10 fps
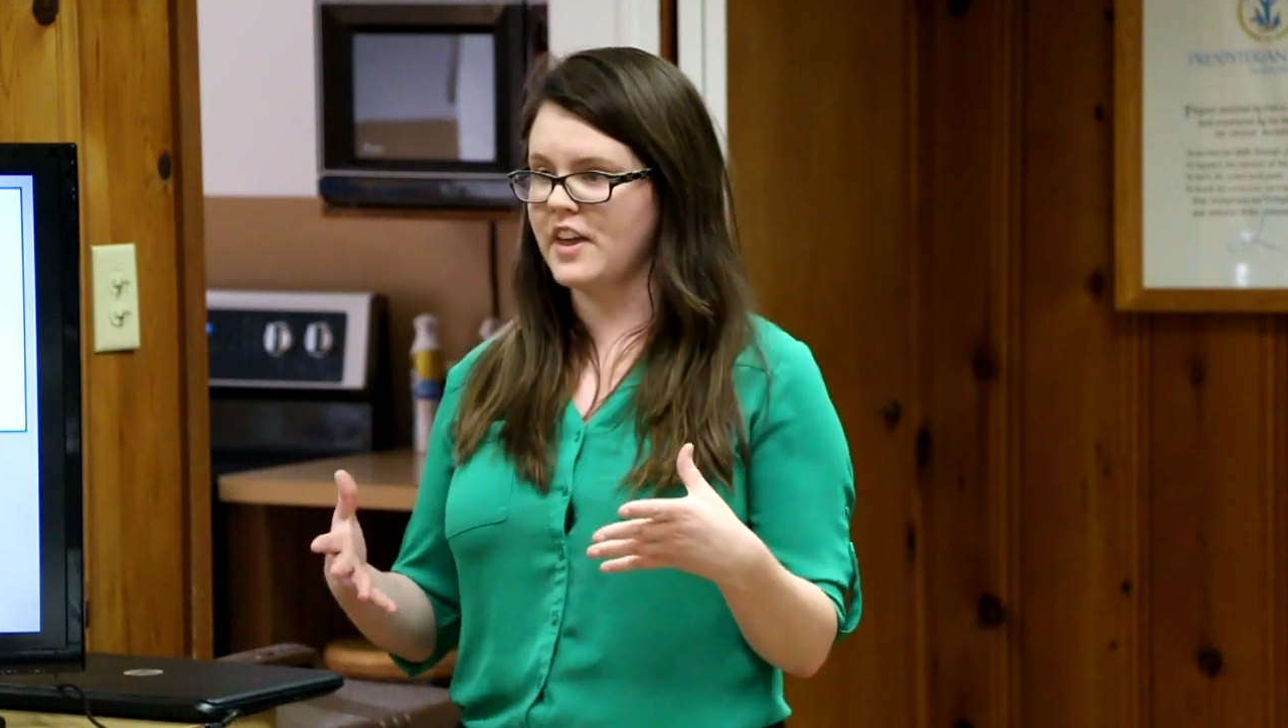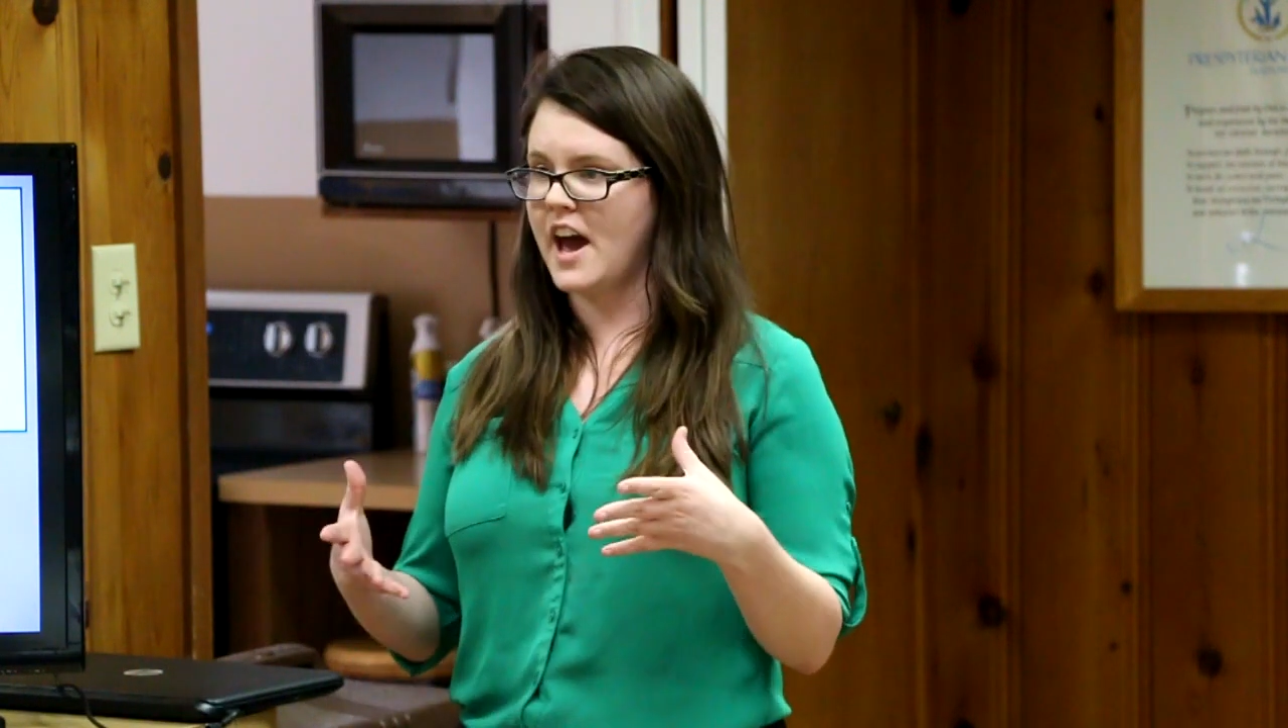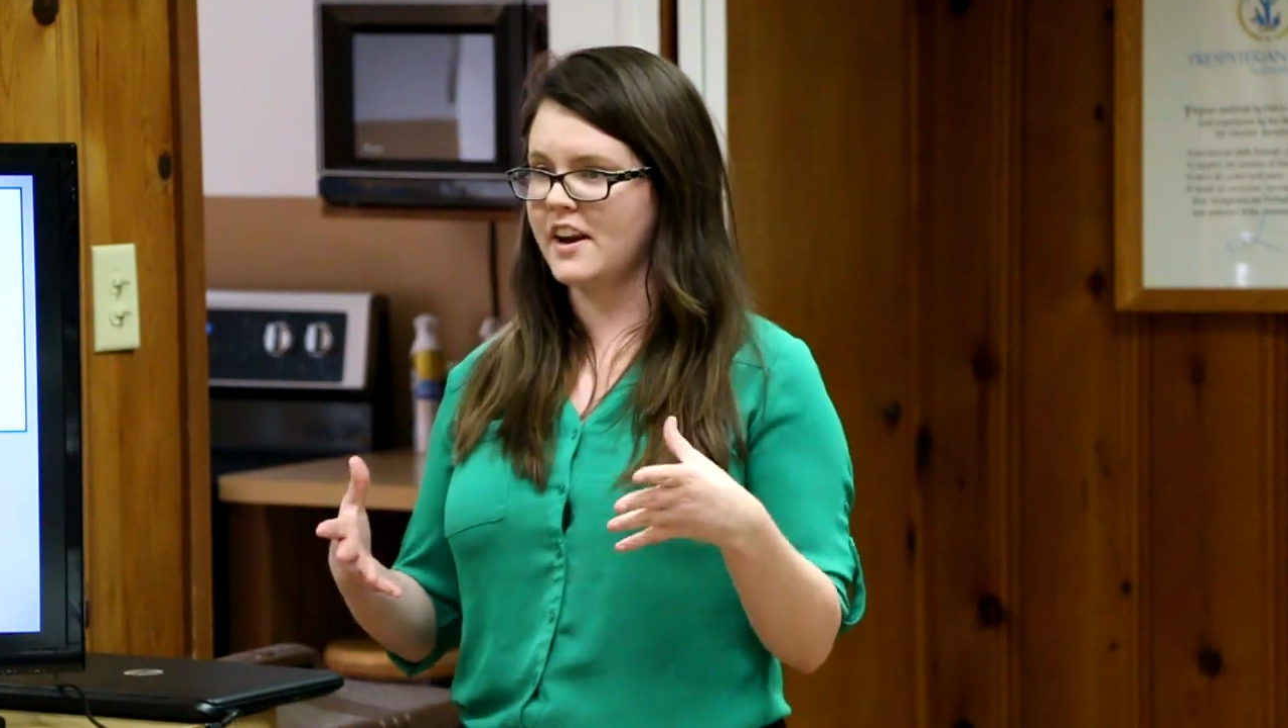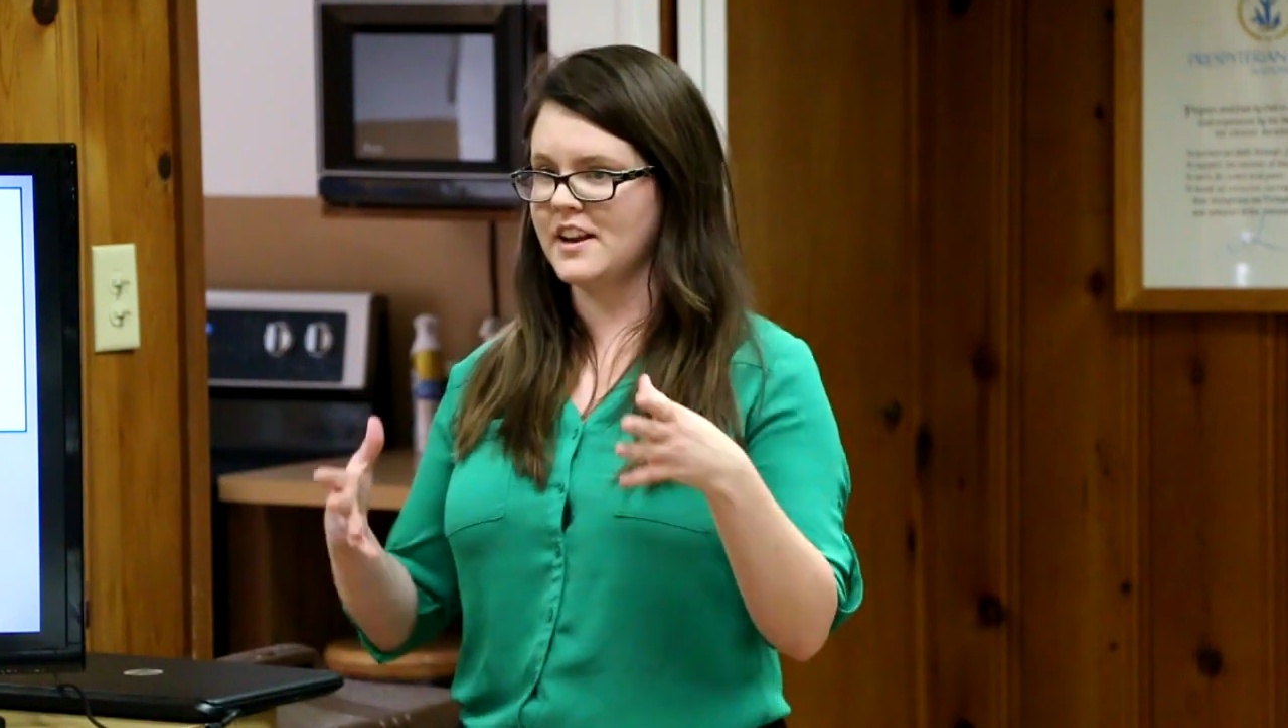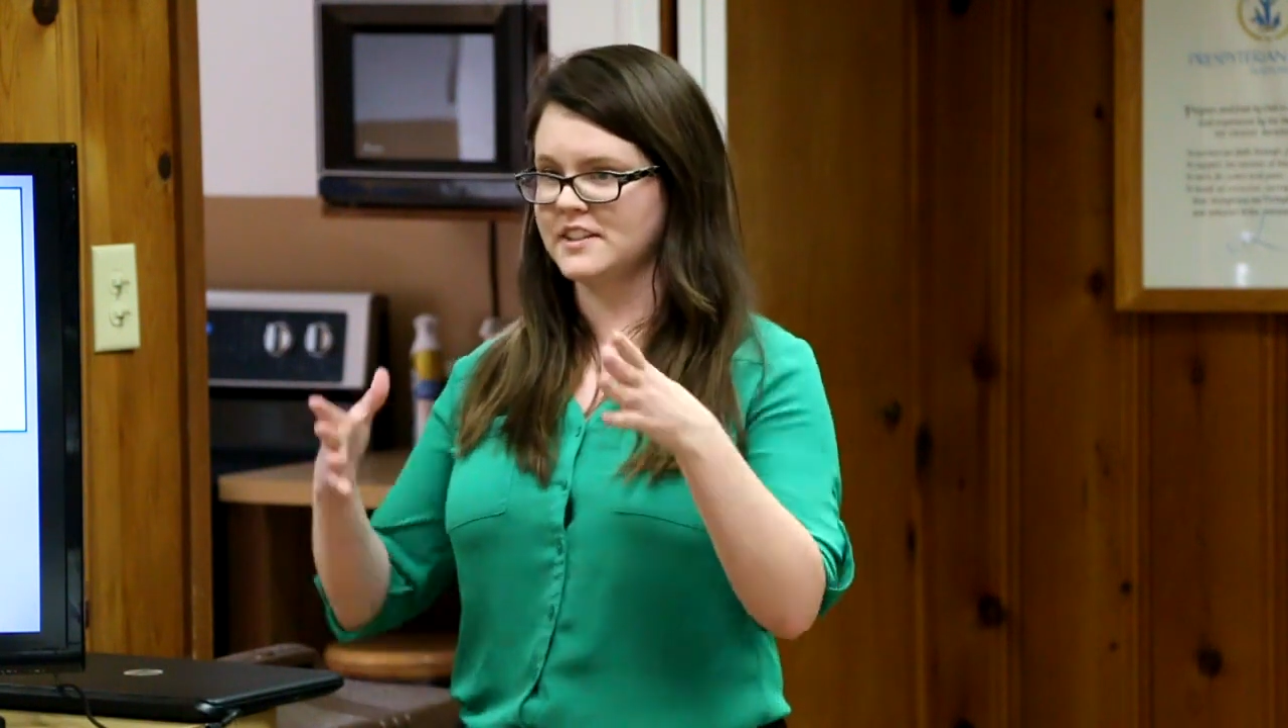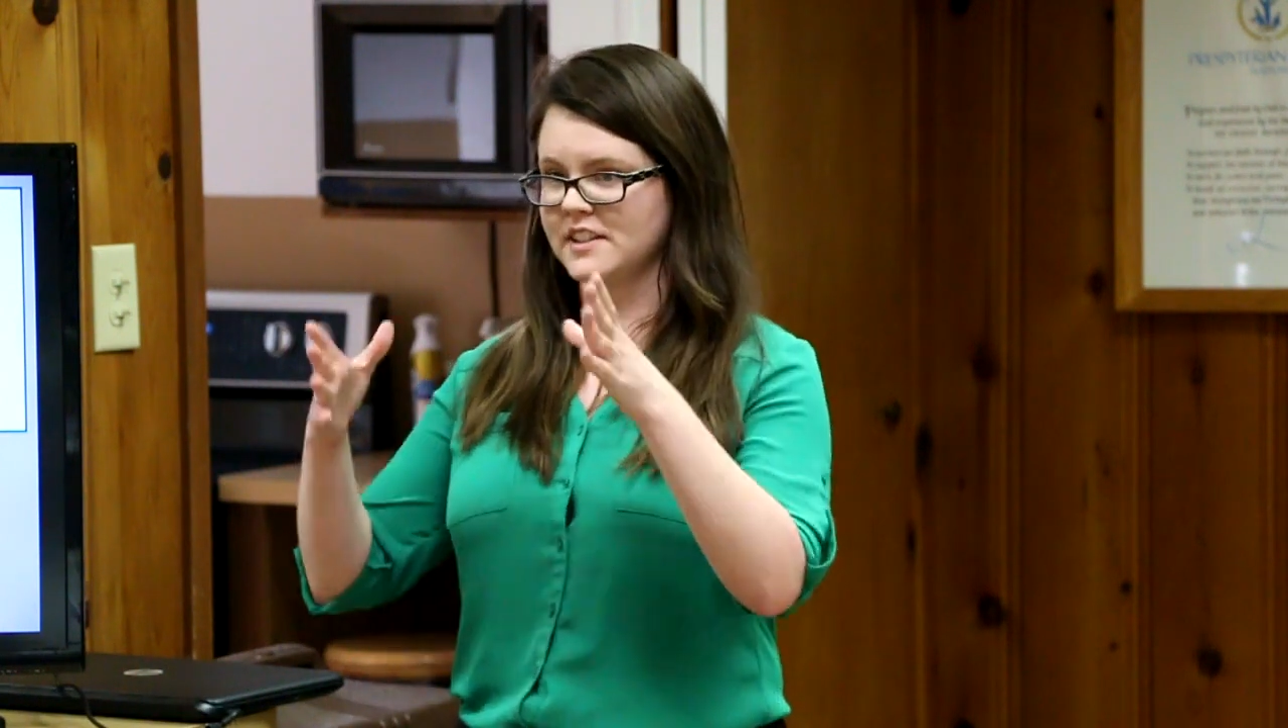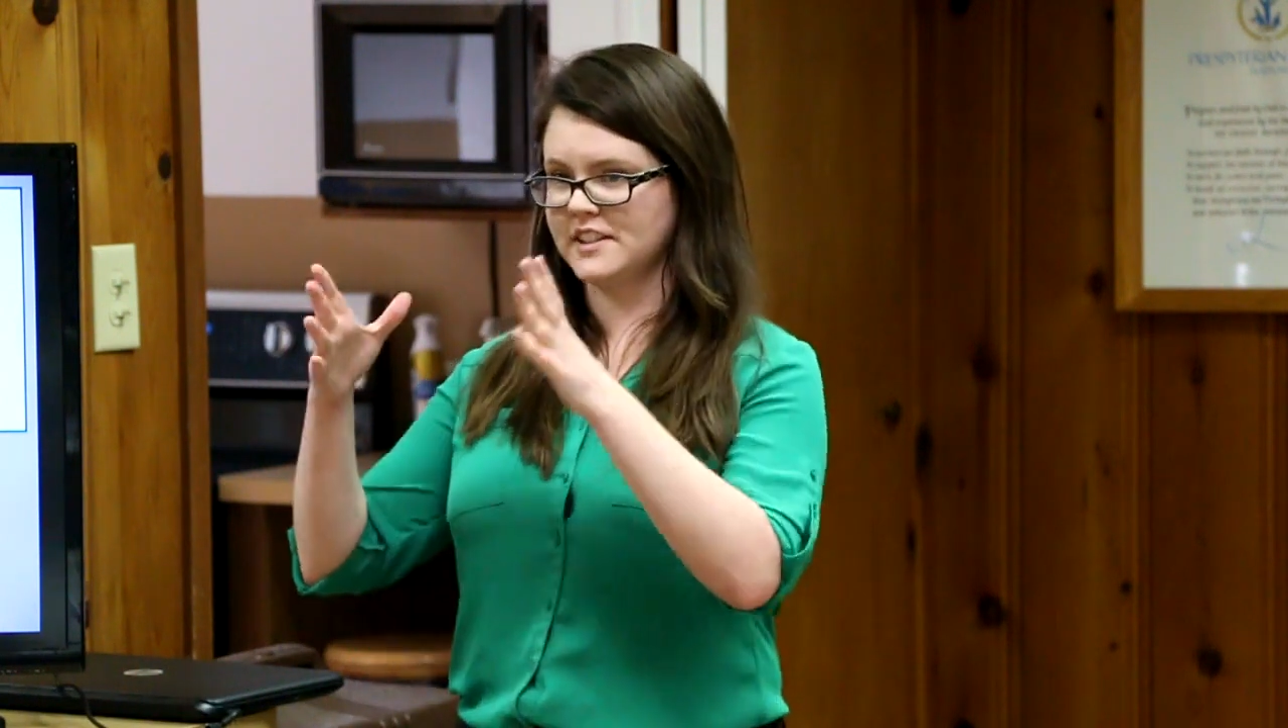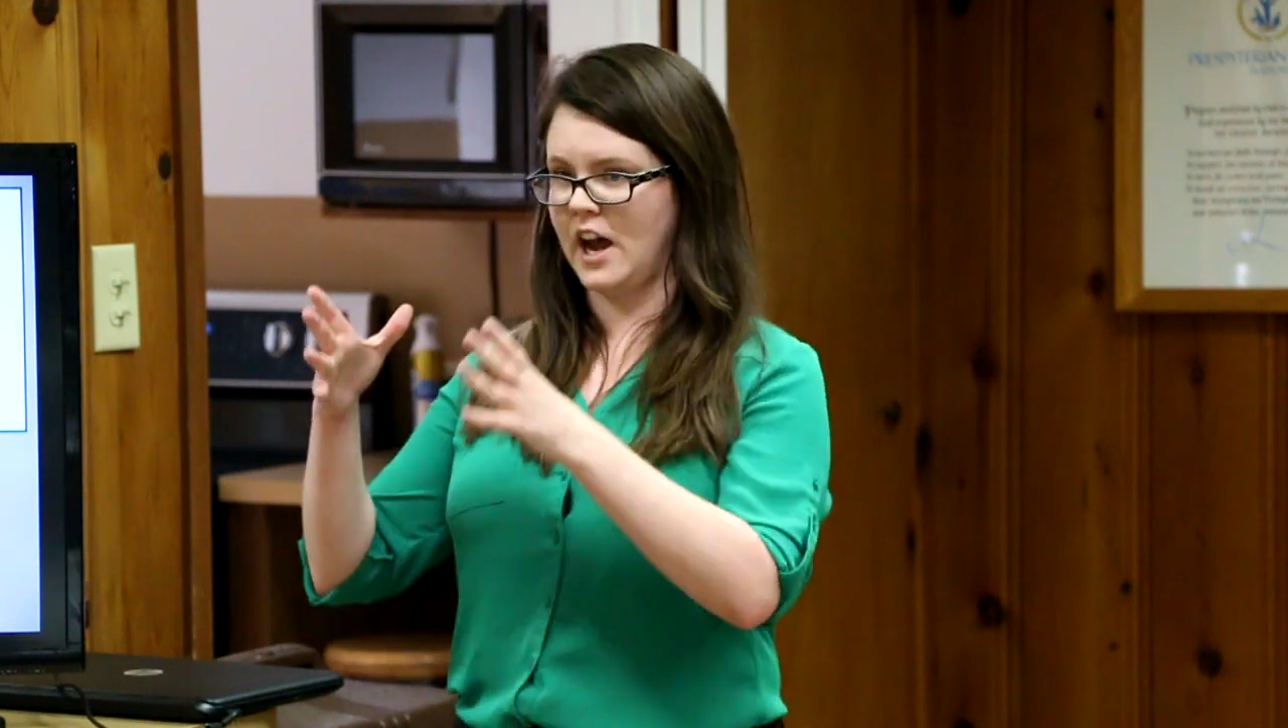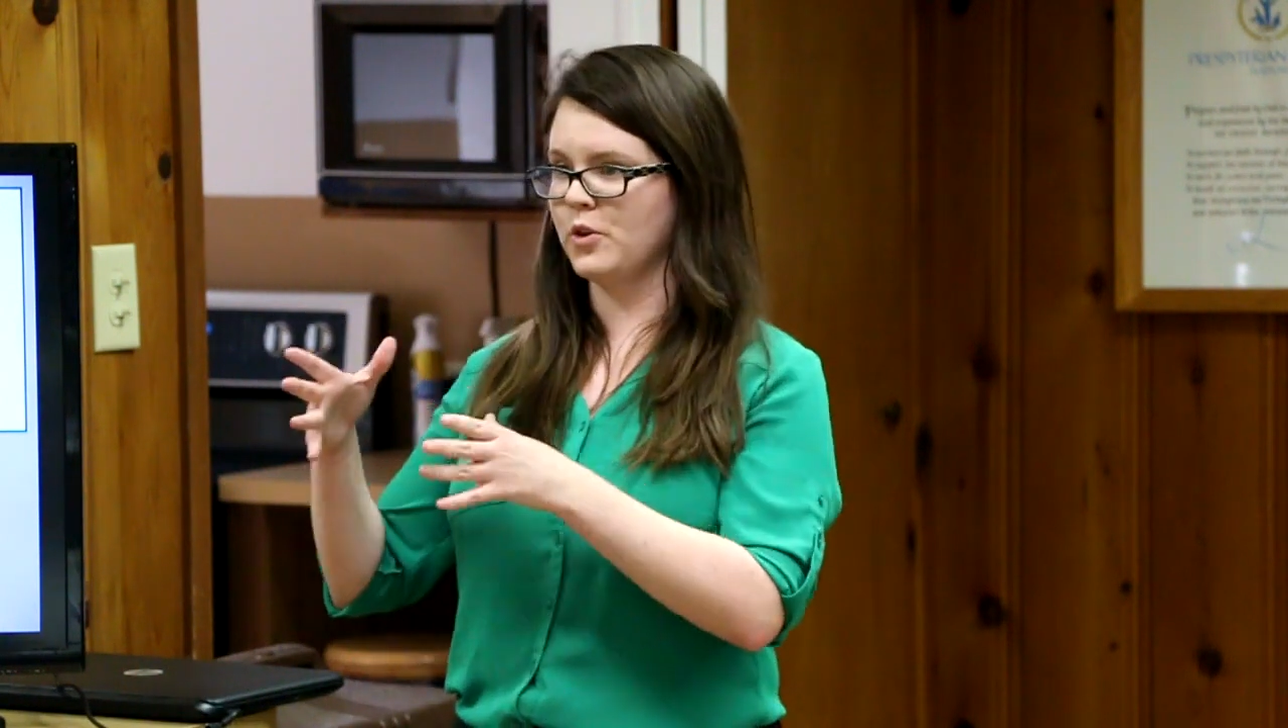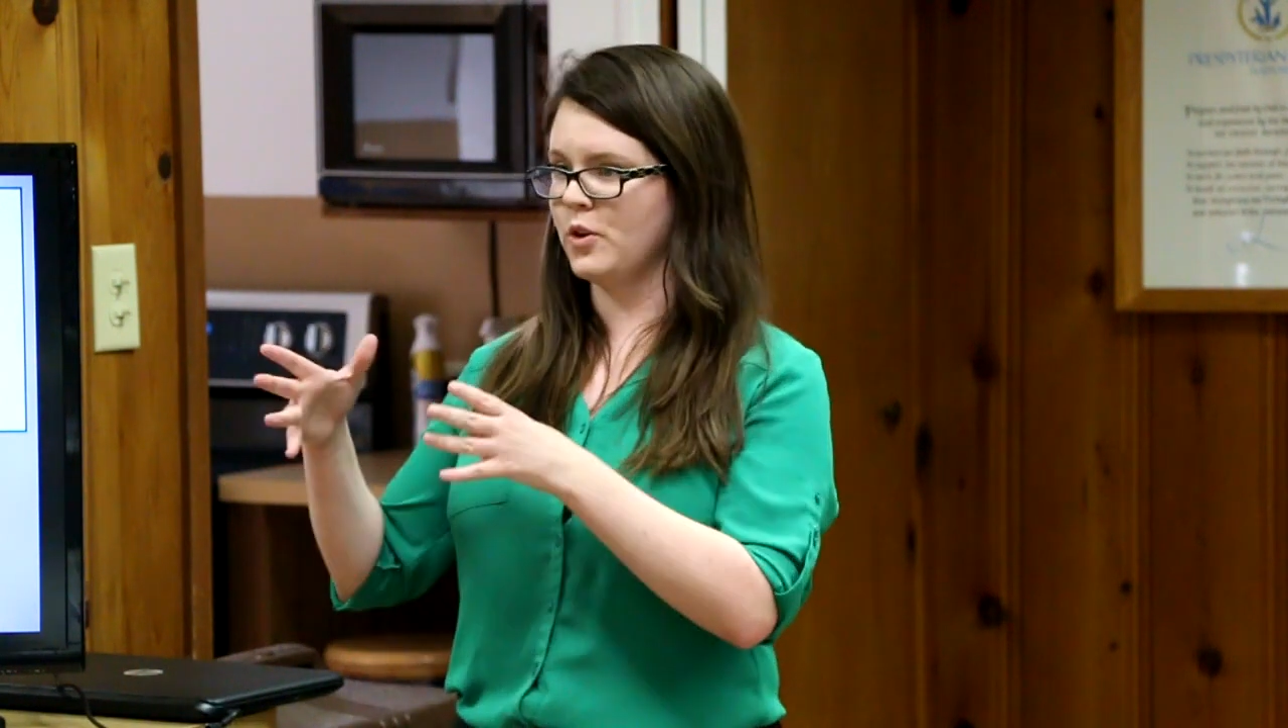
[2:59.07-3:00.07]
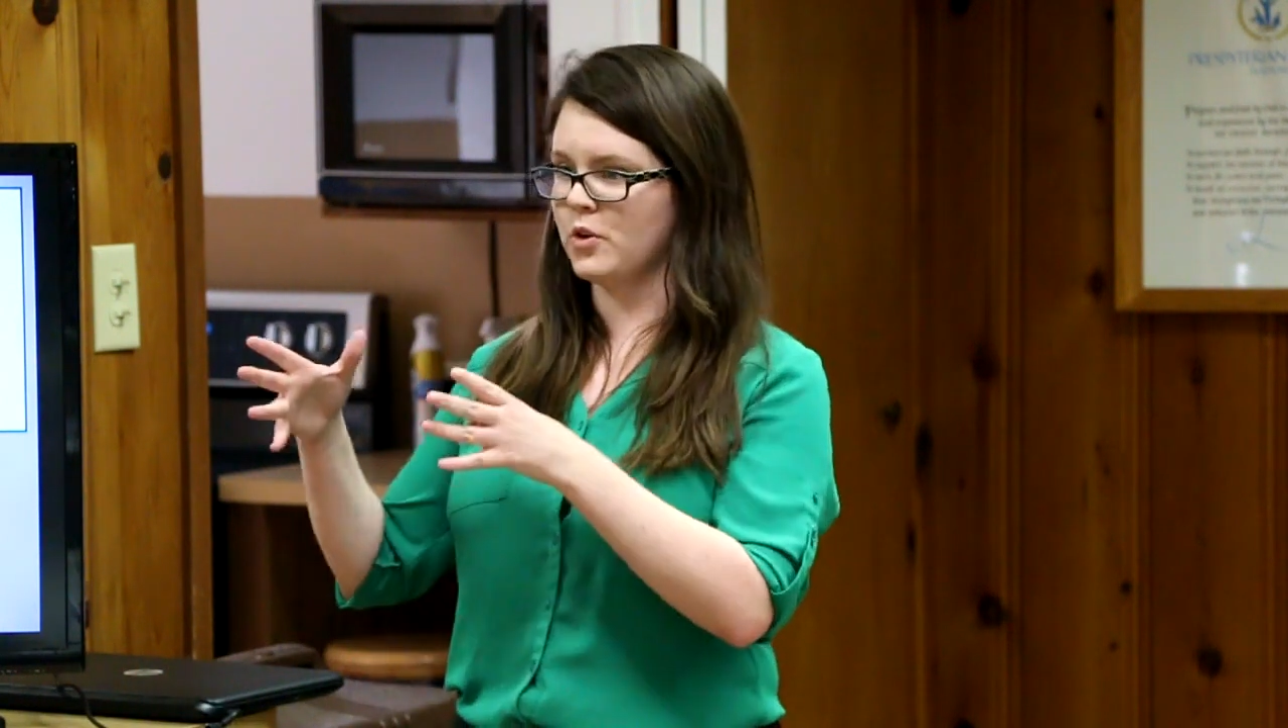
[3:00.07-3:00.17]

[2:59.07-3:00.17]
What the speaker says: that as a South